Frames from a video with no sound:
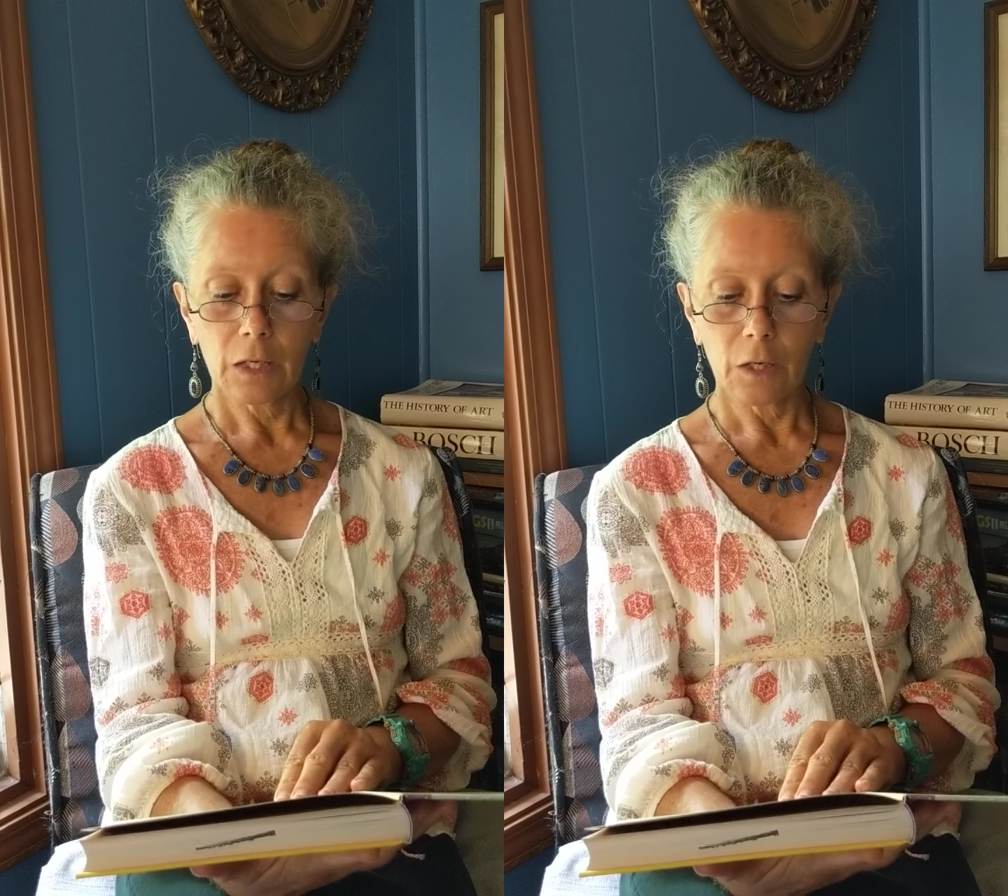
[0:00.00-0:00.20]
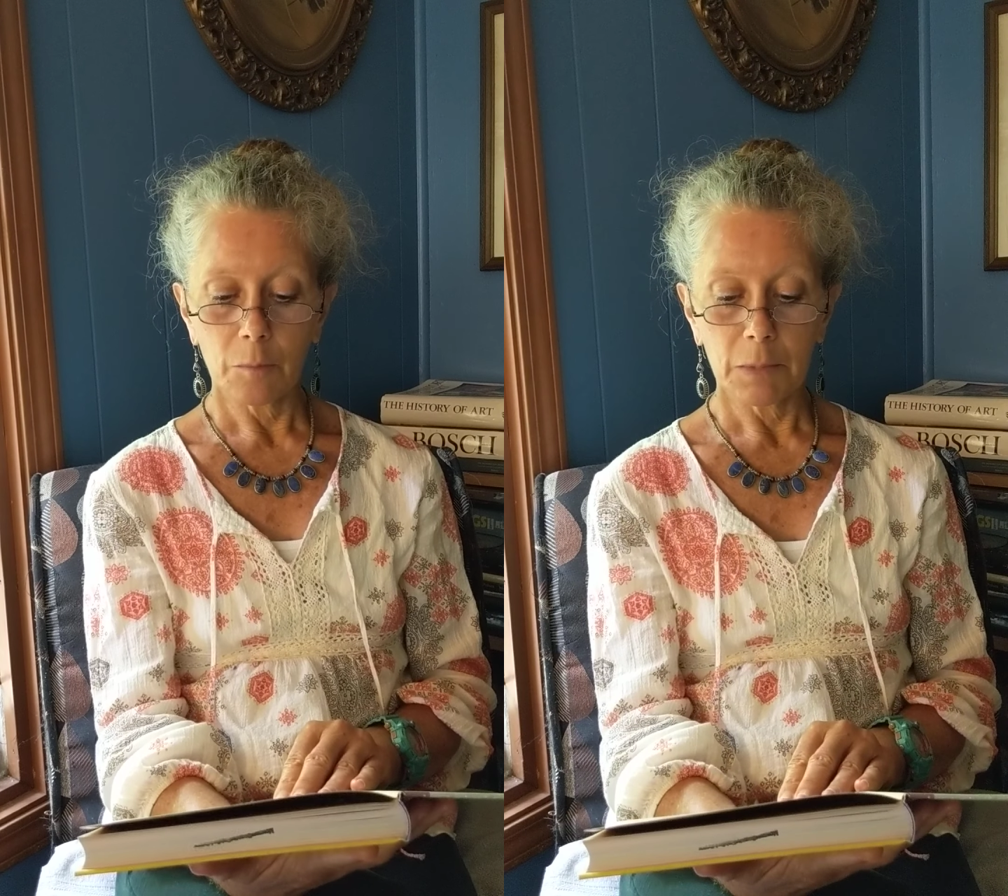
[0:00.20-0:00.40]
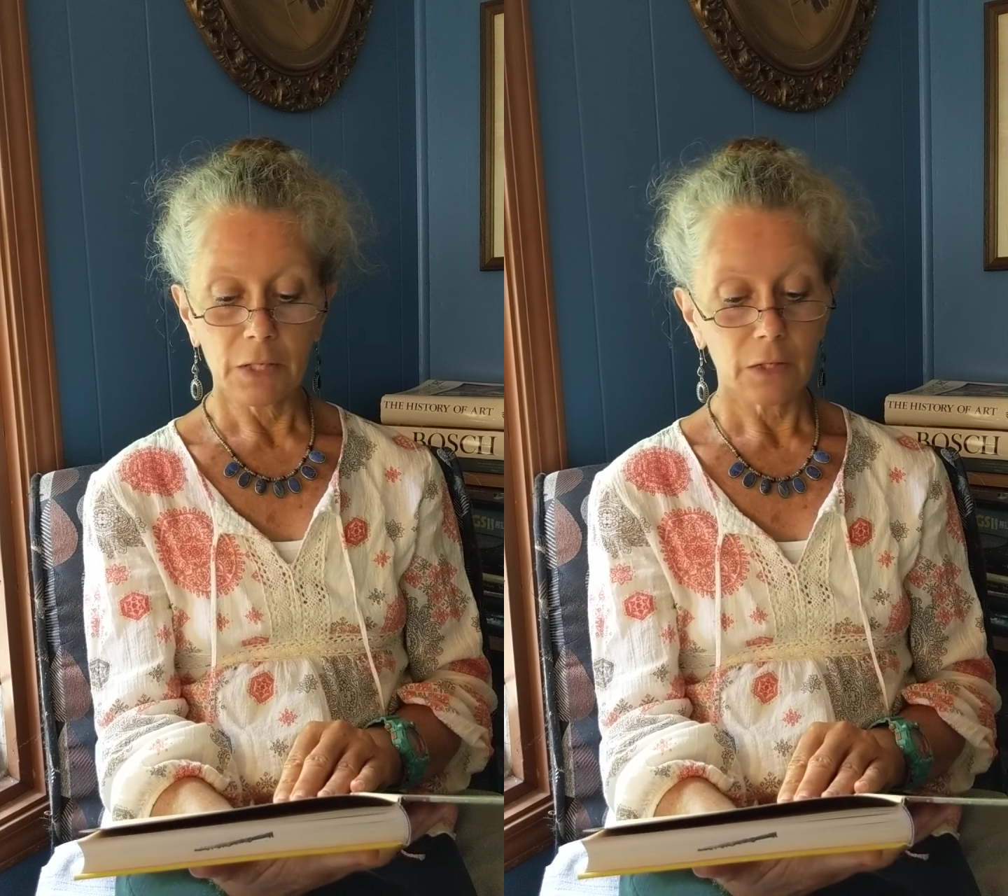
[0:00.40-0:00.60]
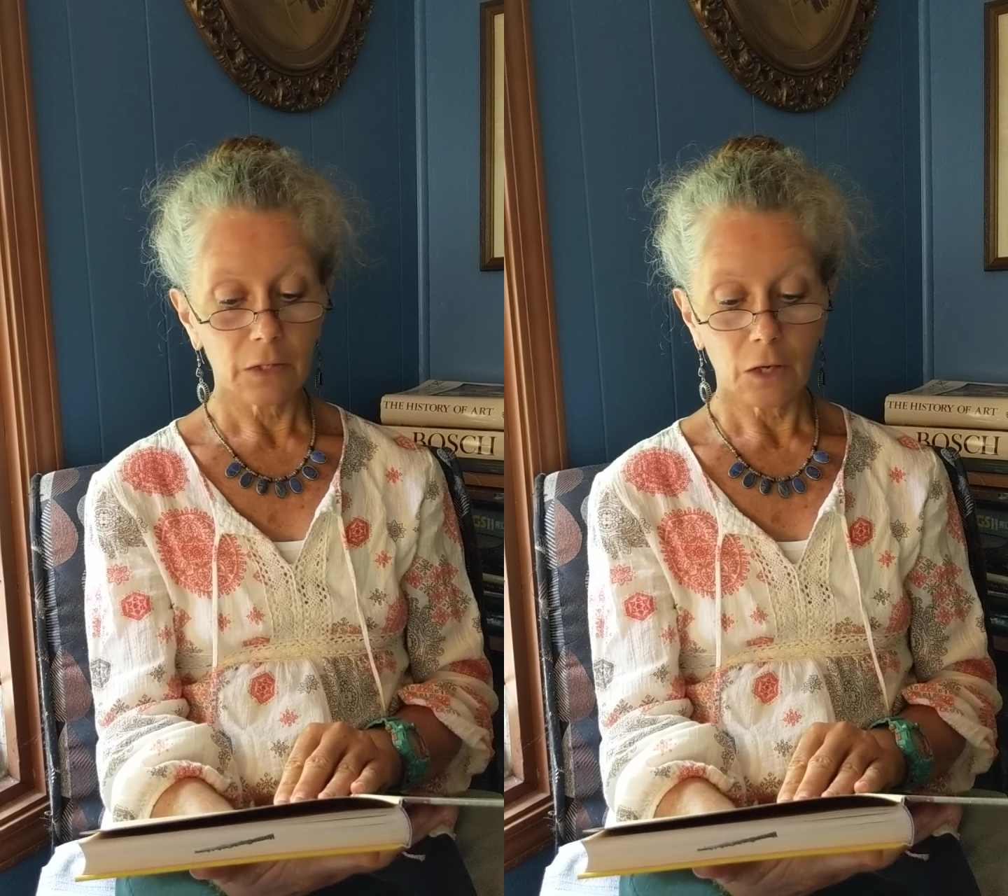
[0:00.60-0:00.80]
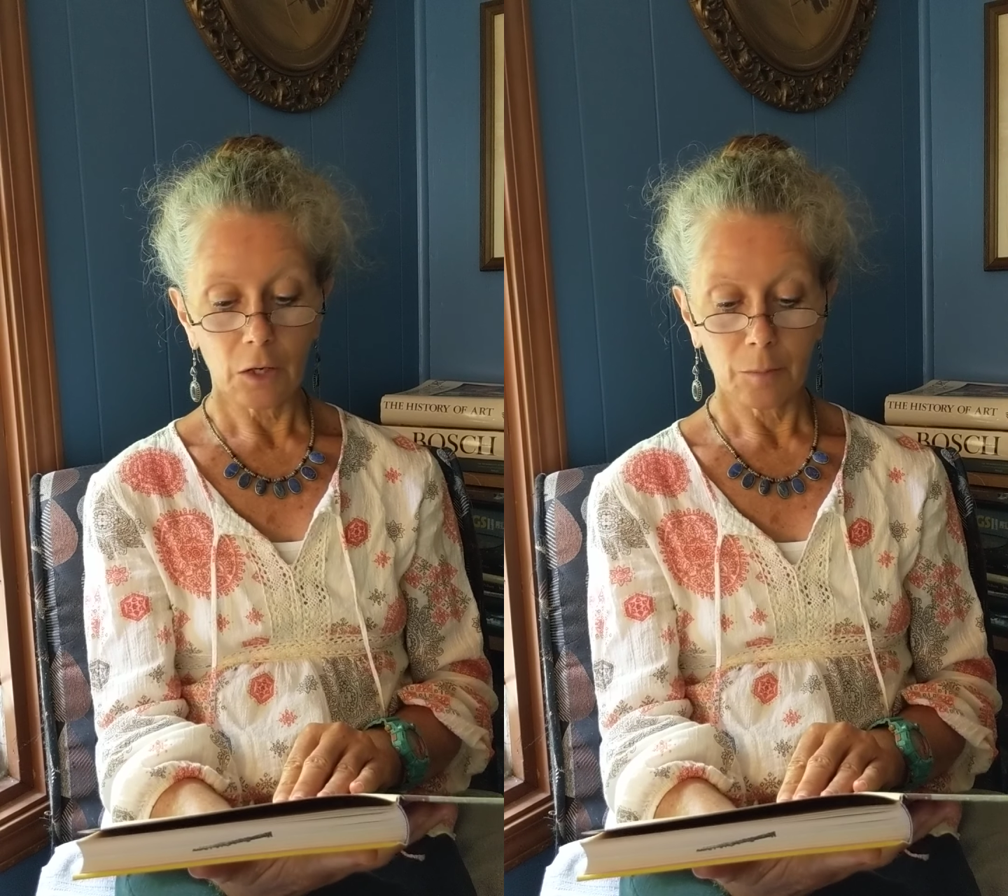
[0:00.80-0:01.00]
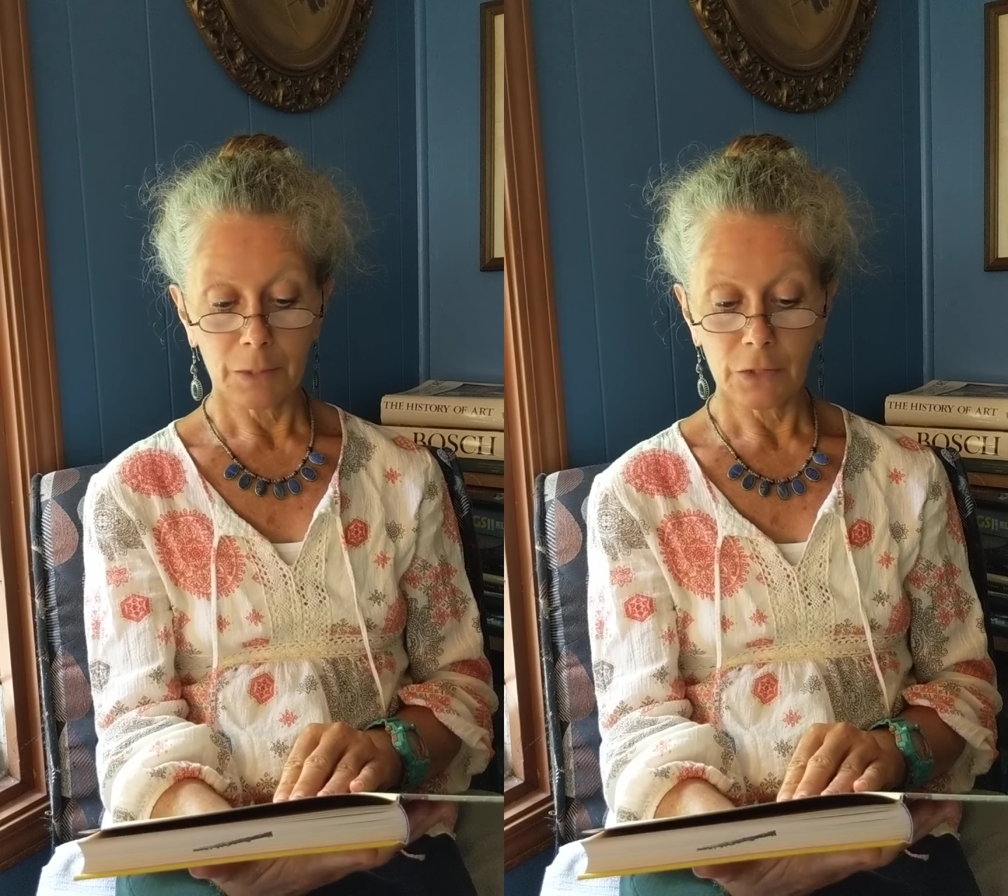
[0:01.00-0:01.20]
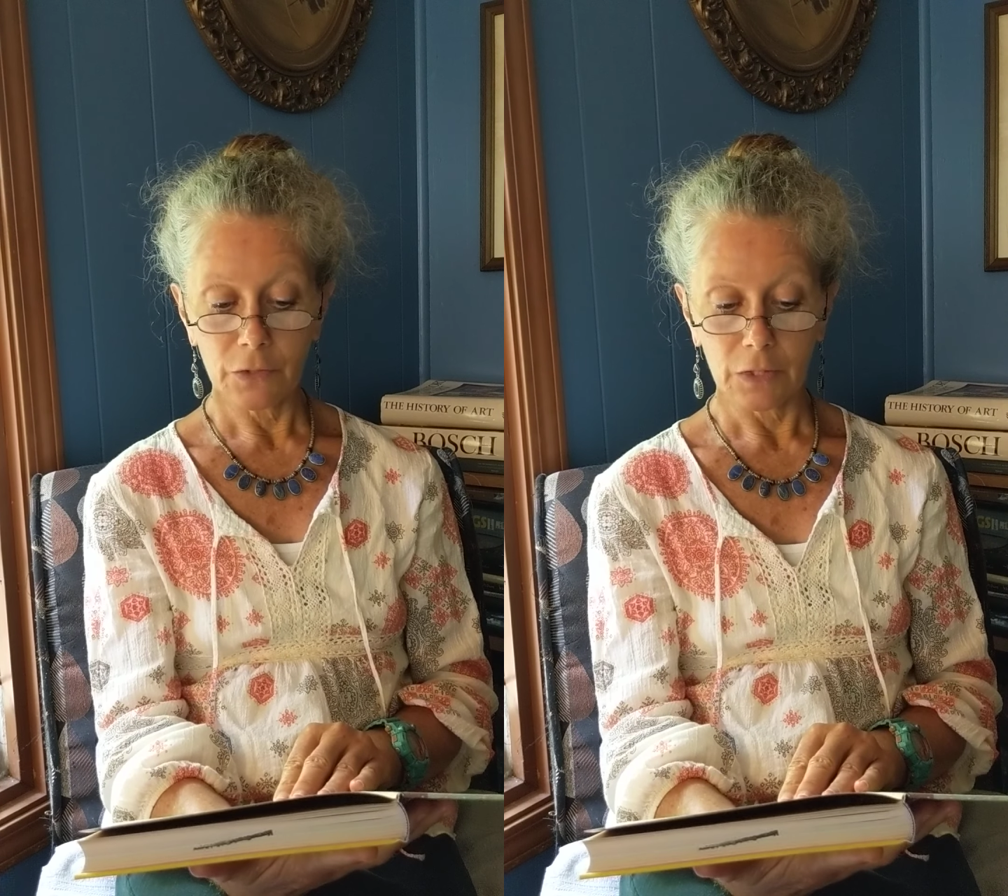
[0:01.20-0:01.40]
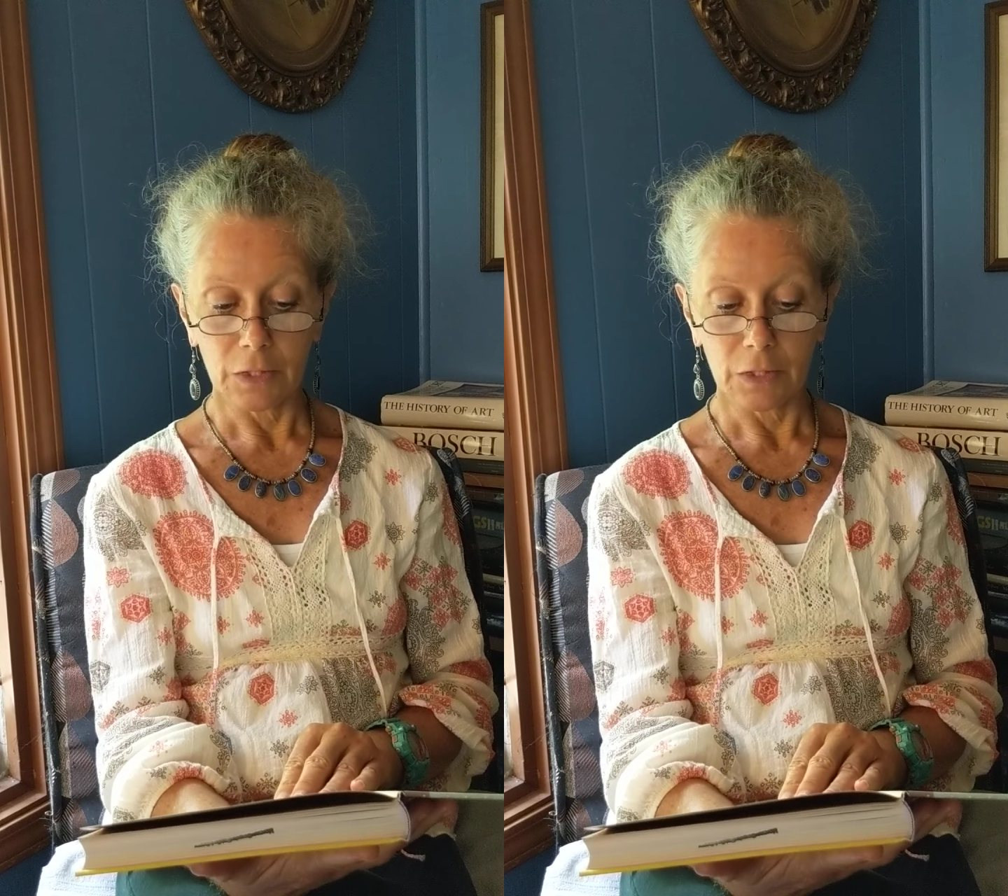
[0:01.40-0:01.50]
a mended garment